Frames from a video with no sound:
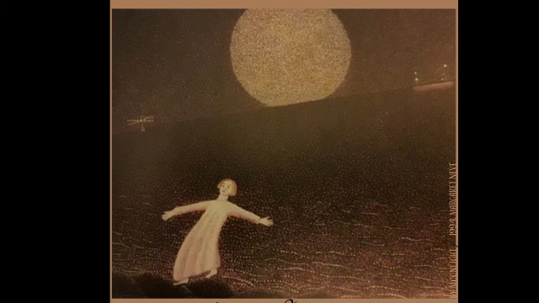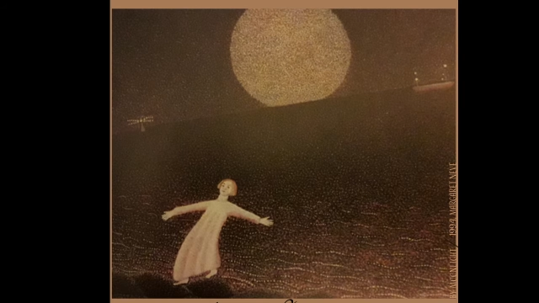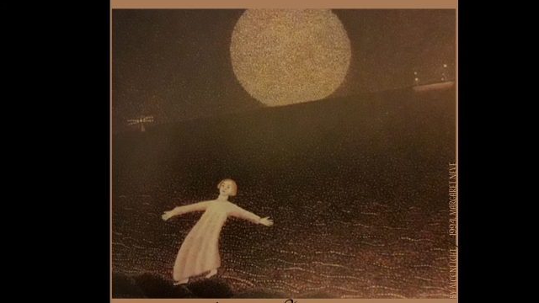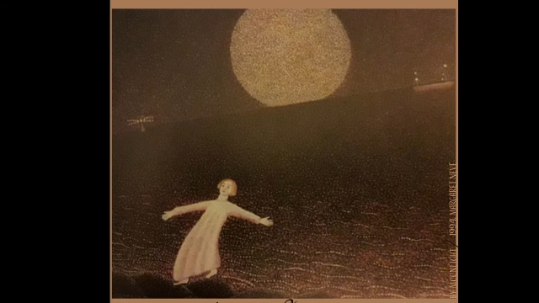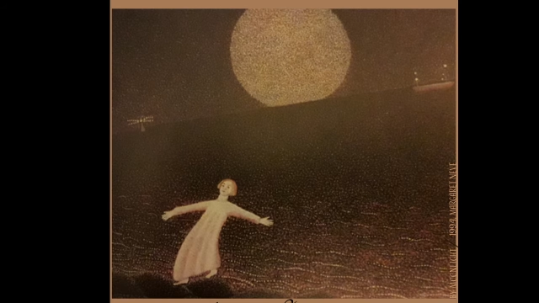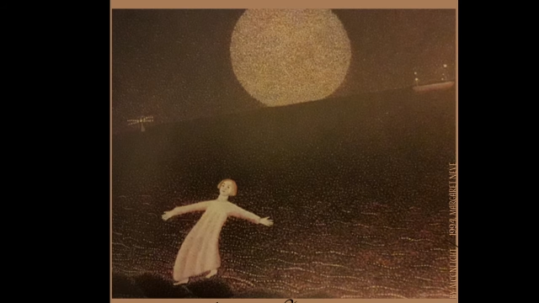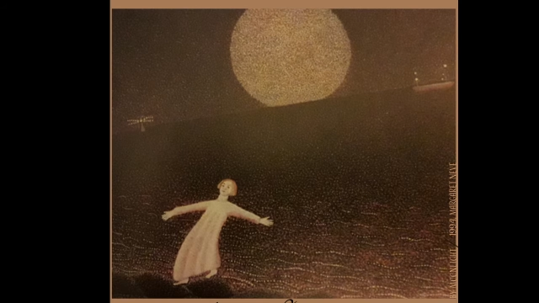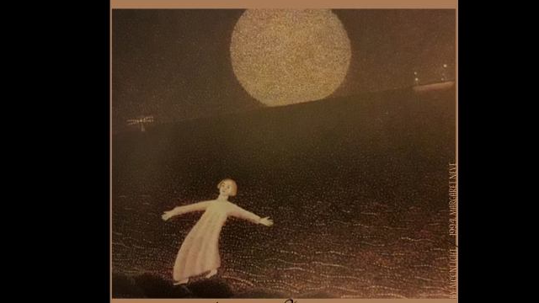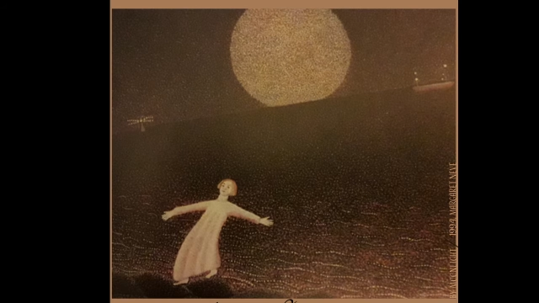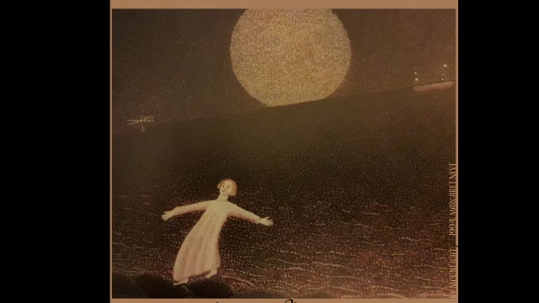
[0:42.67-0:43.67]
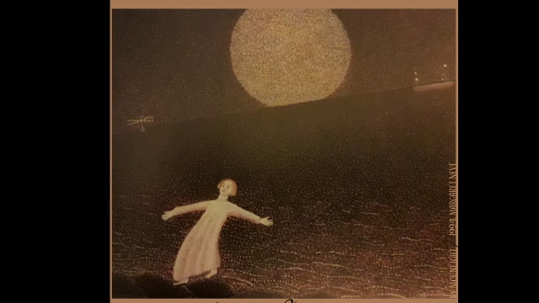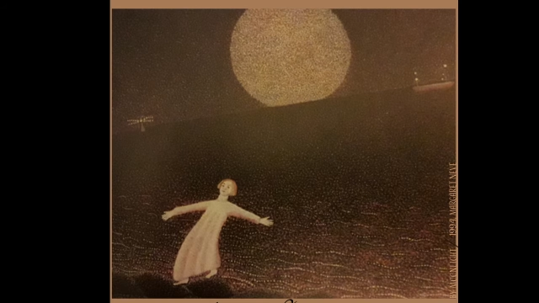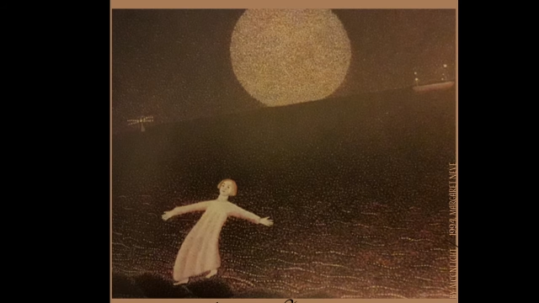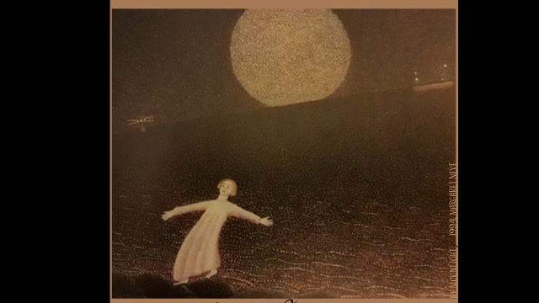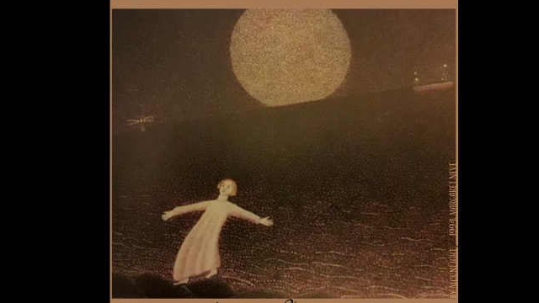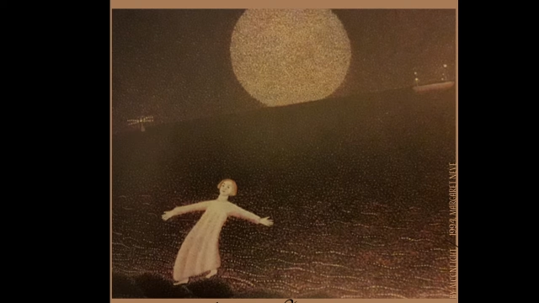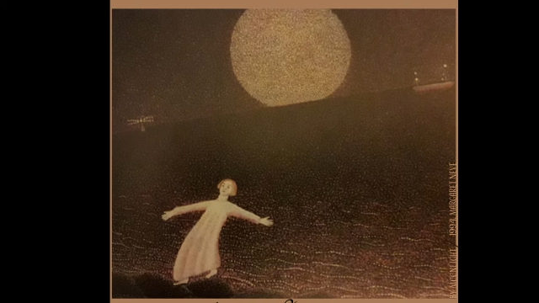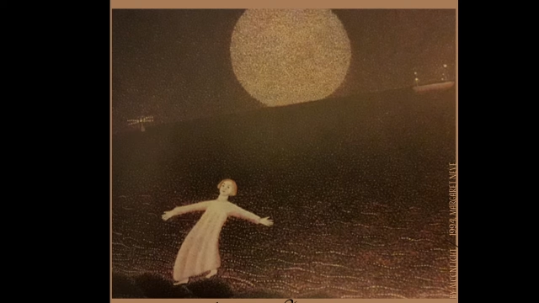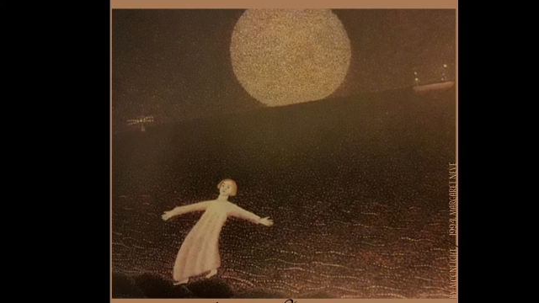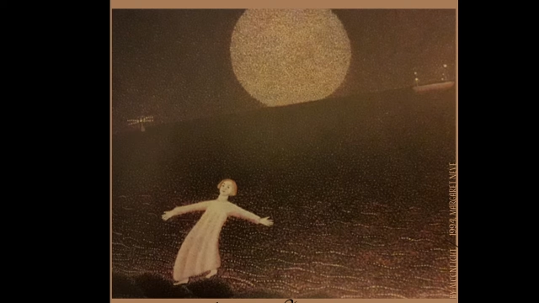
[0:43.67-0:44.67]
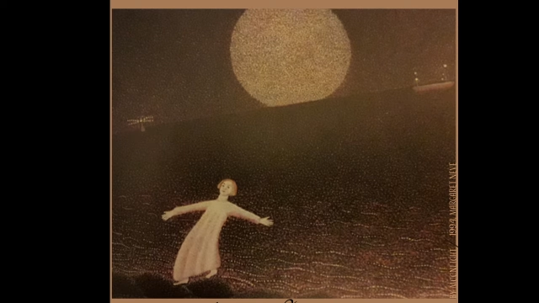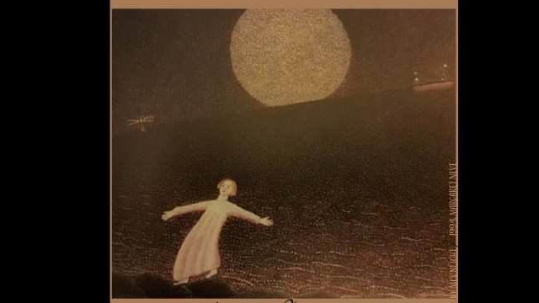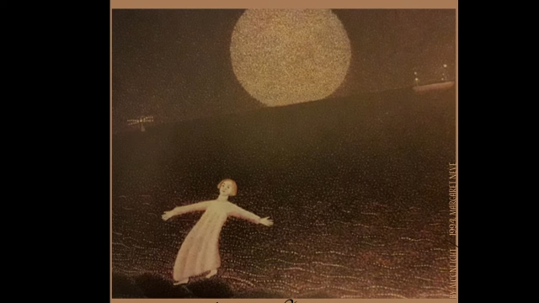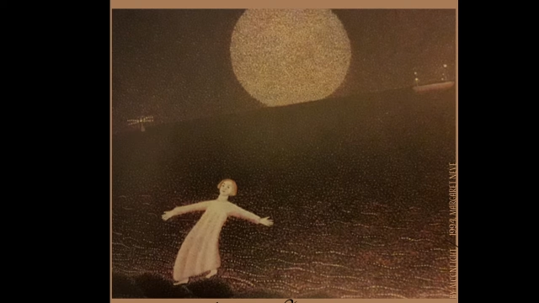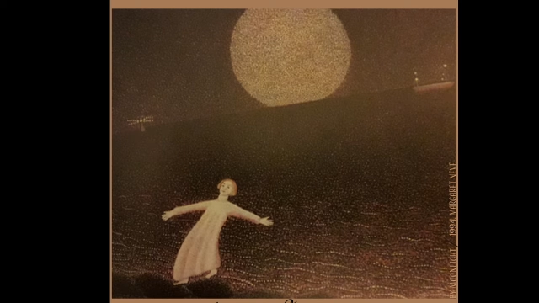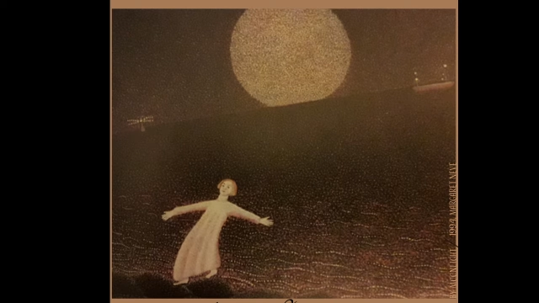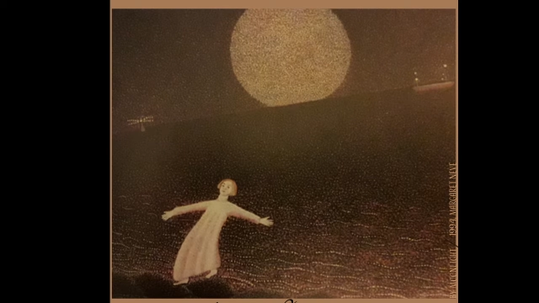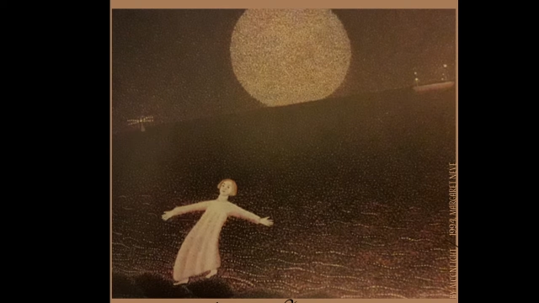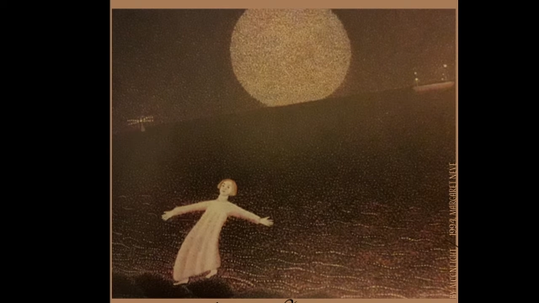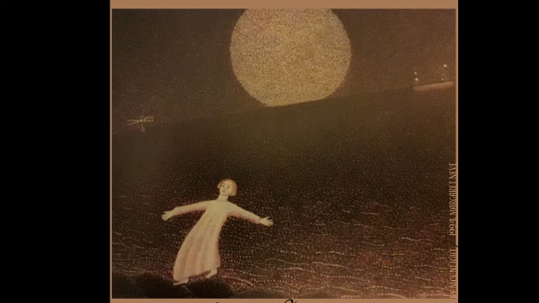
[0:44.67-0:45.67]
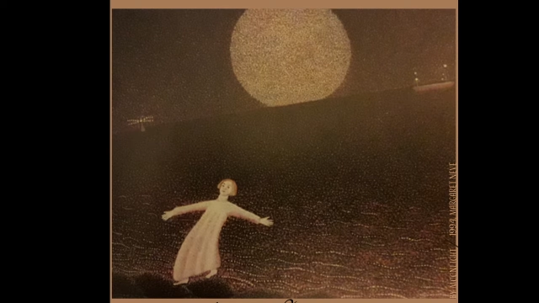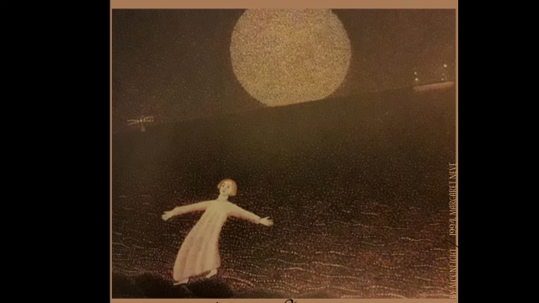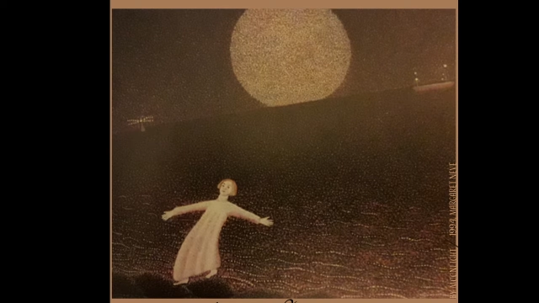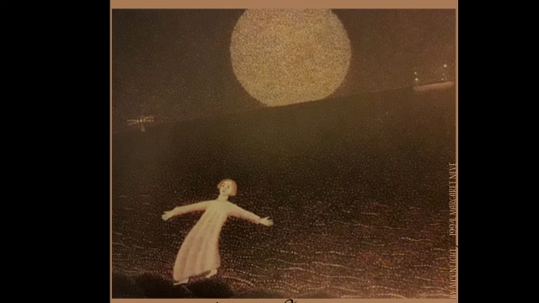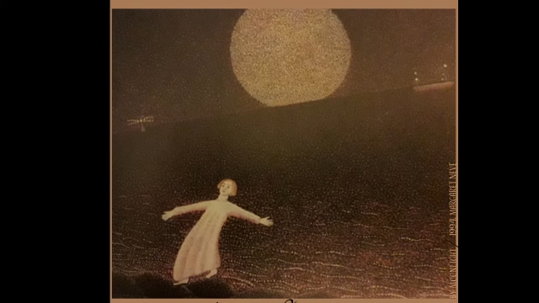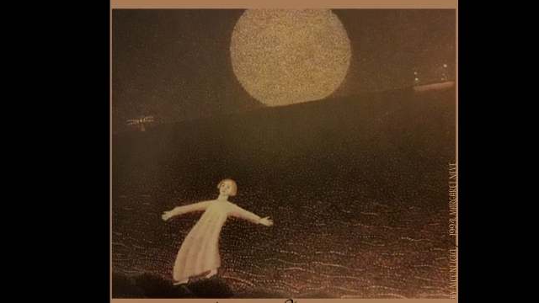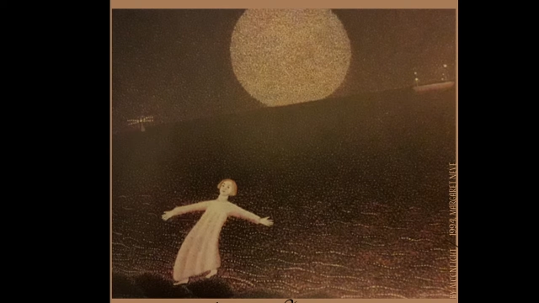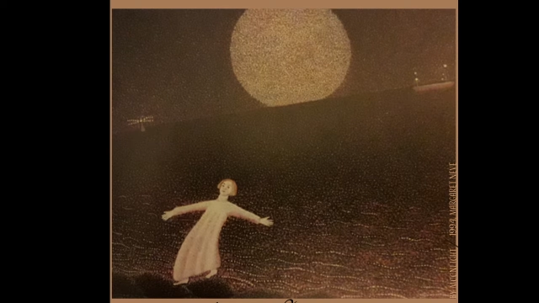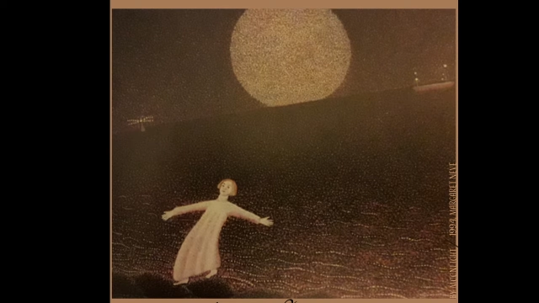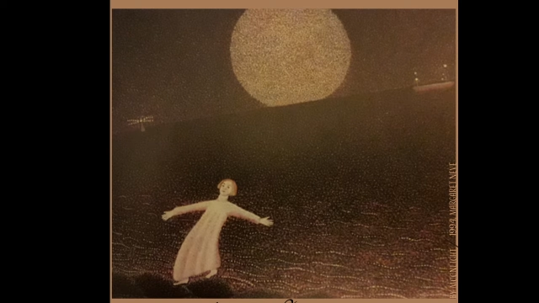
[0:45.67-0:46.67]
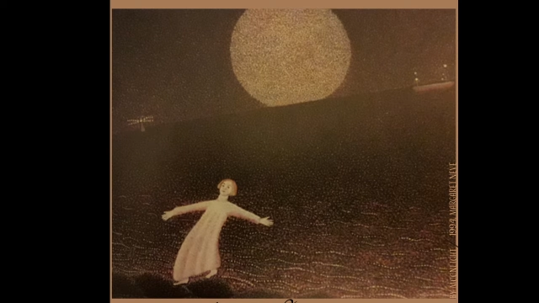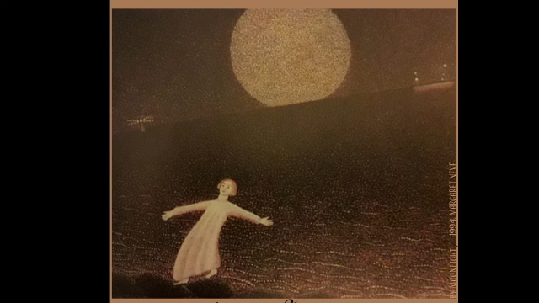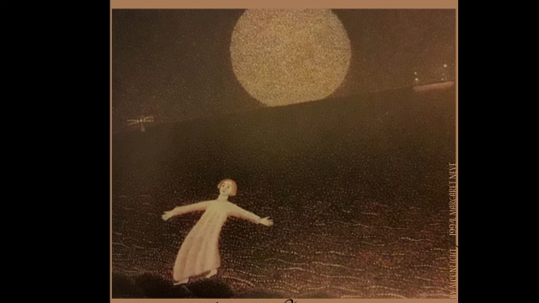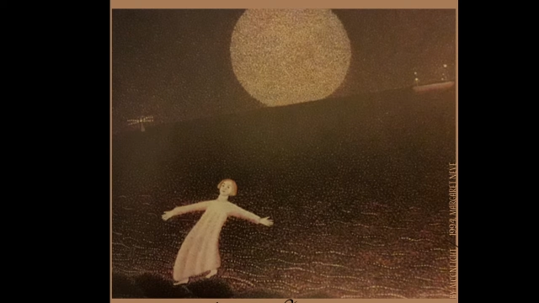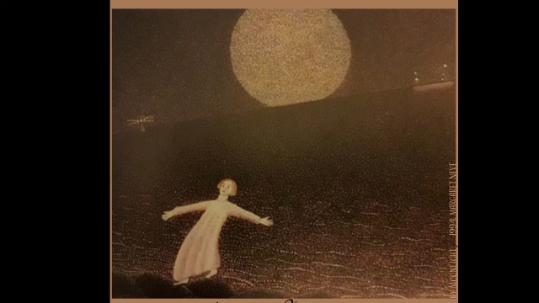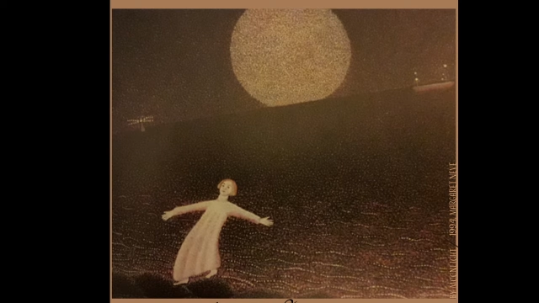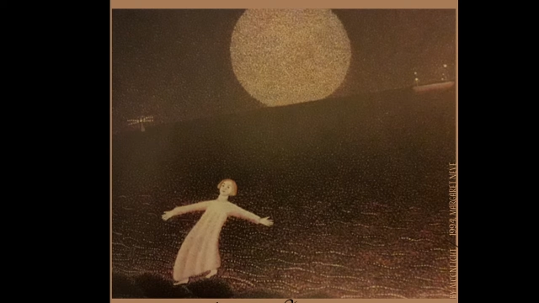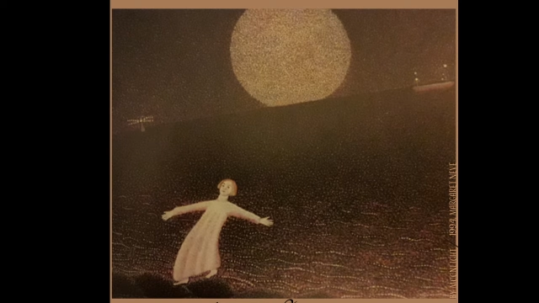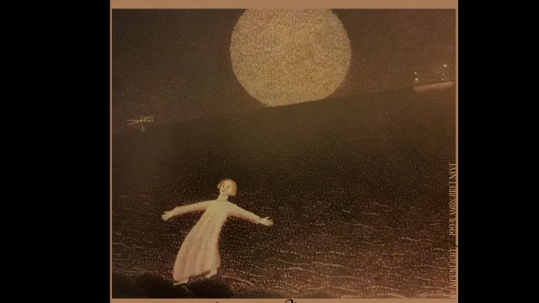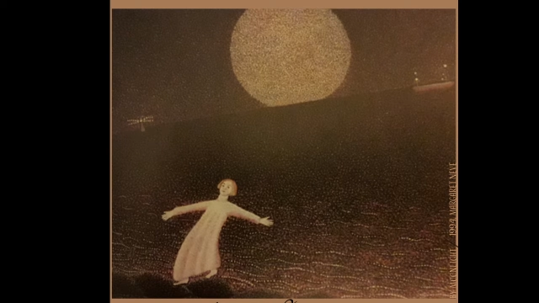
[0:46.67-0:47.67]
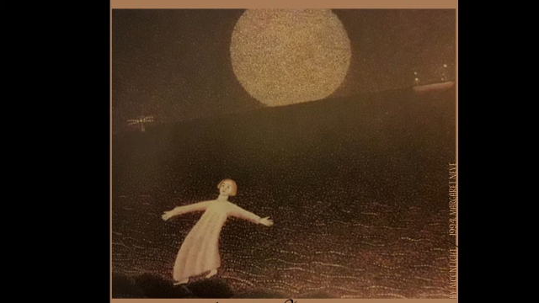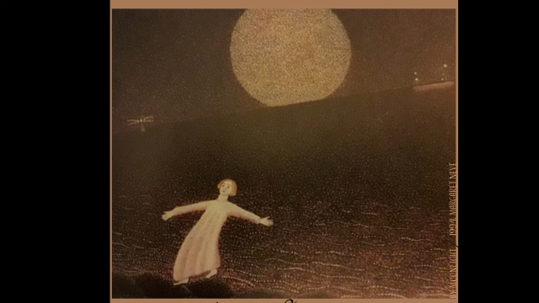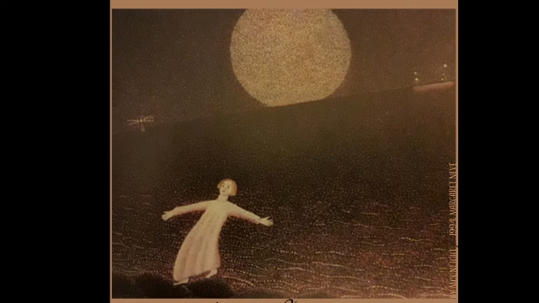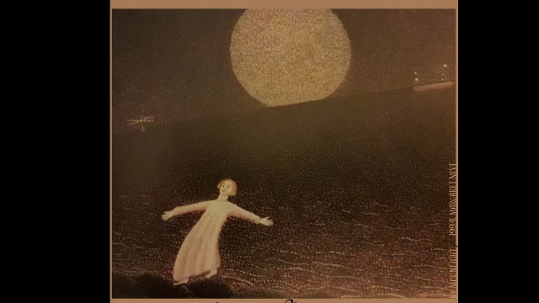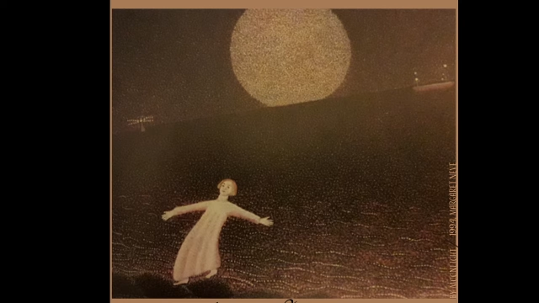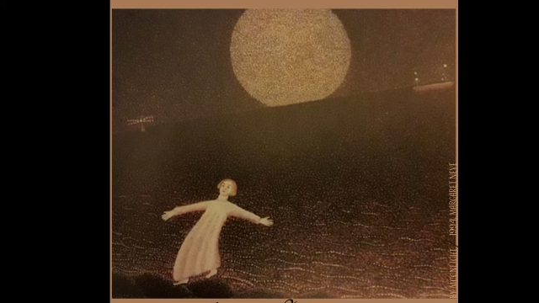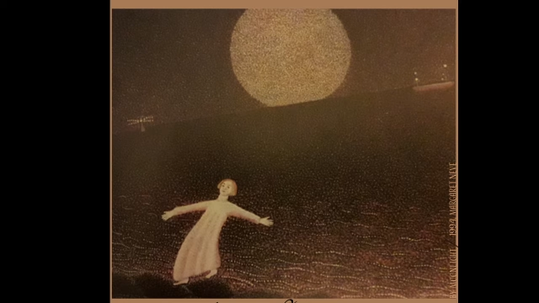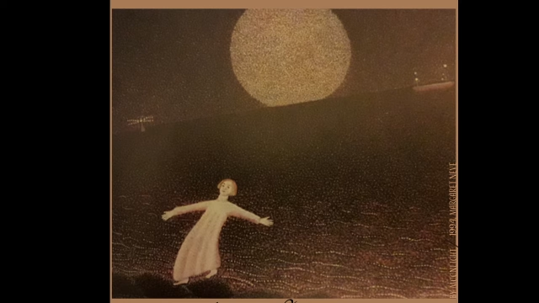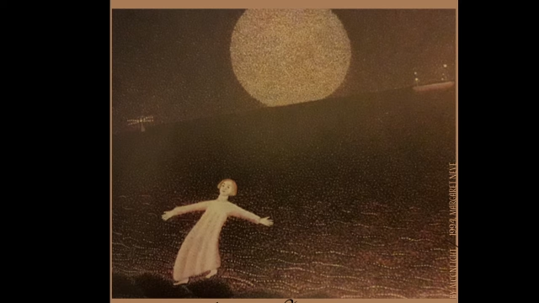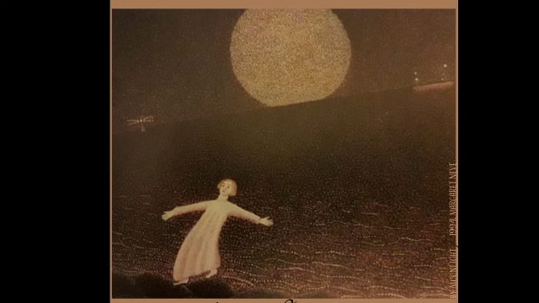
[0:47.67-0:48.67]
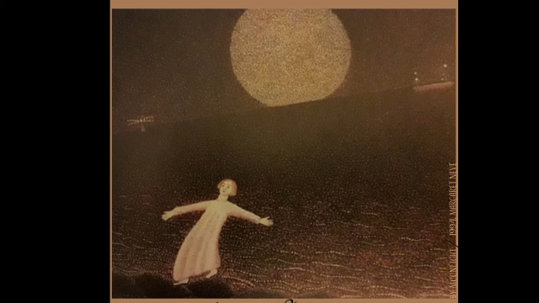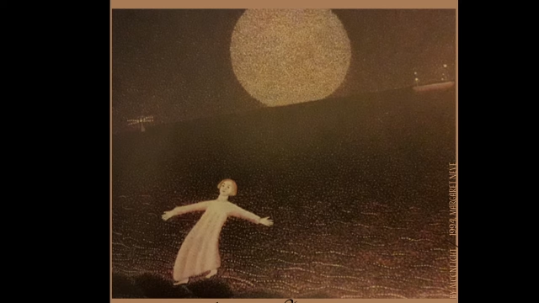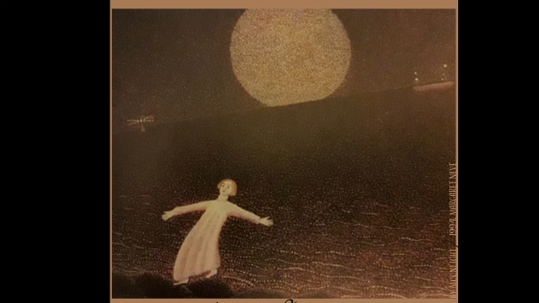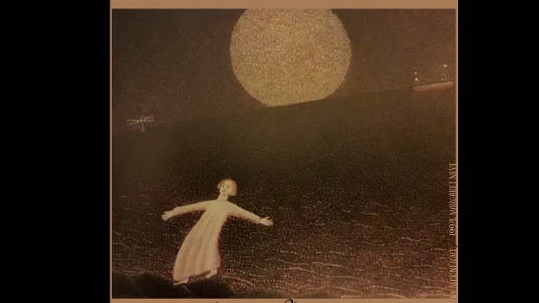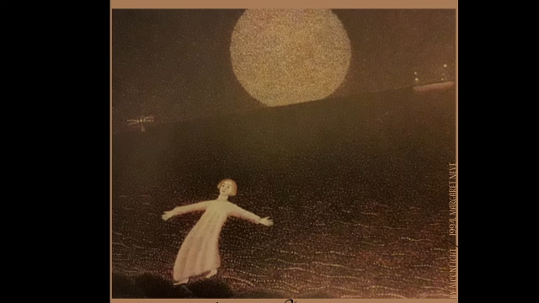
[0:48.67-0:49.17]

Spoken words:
(no speaker visible)